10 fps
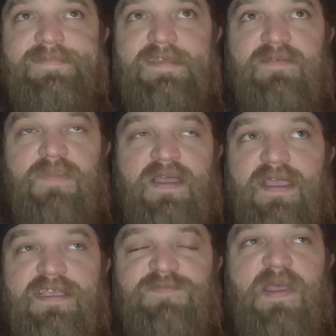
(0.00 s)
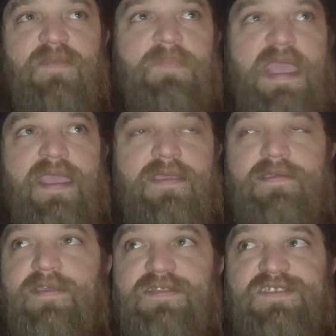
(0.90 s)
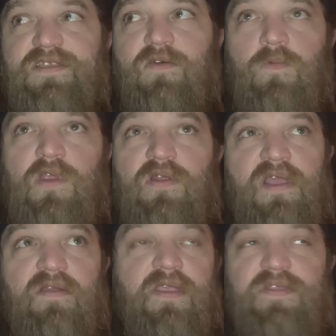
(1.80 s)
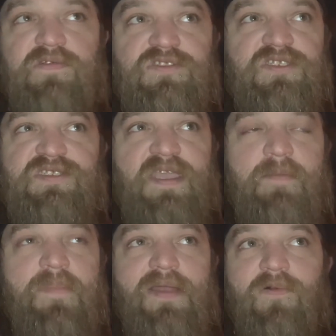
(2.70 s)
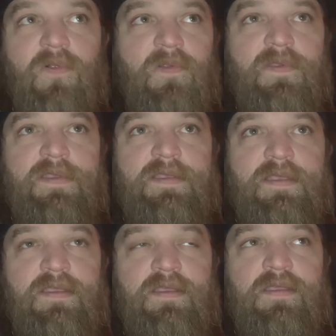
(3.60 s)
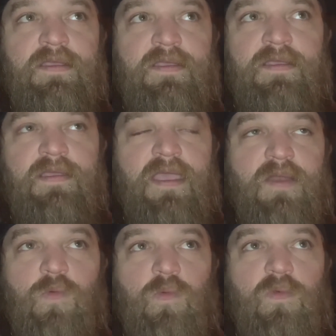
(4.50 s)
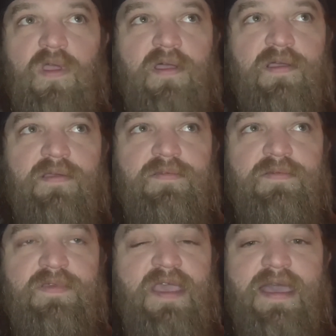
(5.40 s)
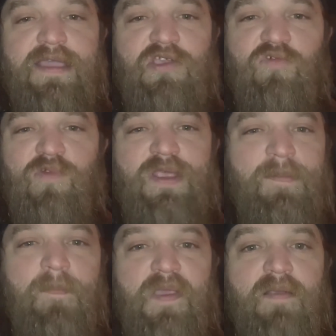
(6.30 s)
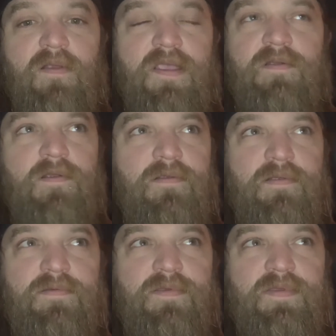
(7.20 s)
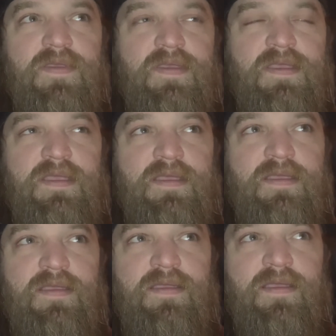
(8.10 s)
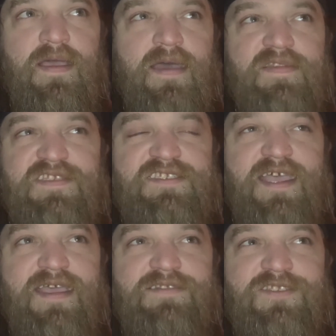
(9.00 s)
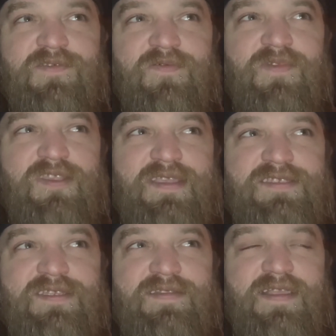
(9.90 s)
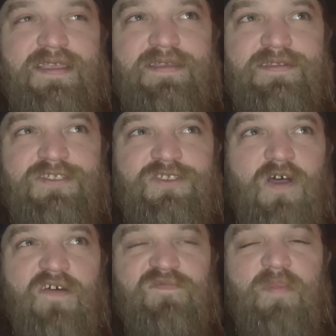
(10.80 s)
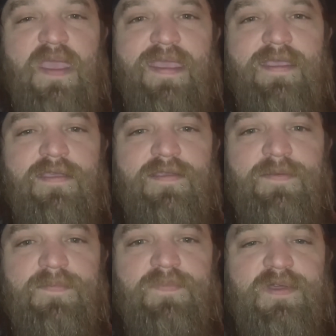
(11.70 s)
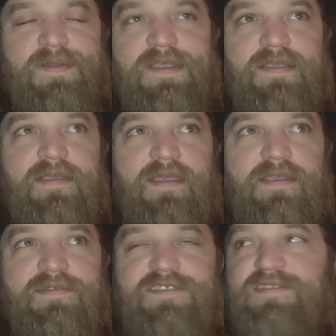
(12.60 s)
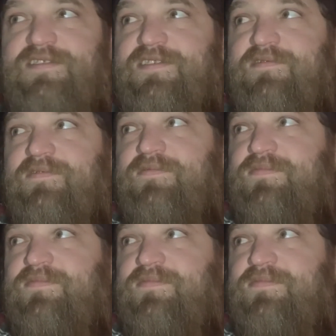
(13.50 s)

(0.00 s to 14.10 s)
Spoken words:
the bank. It's a weird area. It's like a metal and concrete barrier on the side, so there really isn't like a soft bank, but I guess it's still,